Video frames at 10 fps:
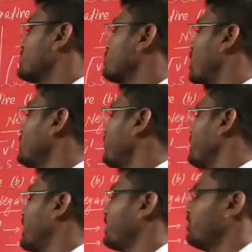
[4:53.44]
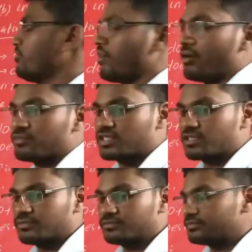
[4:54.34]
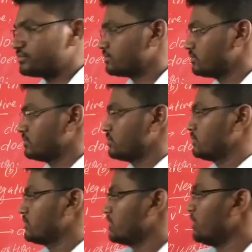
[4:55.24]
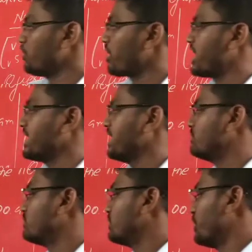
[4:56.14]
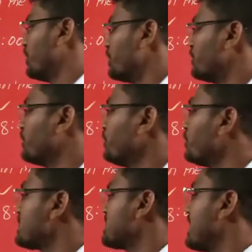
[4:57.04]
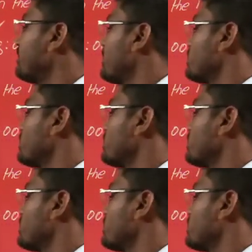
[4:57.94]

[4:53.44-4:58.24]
don't wear uniforms. Interrogative. Do some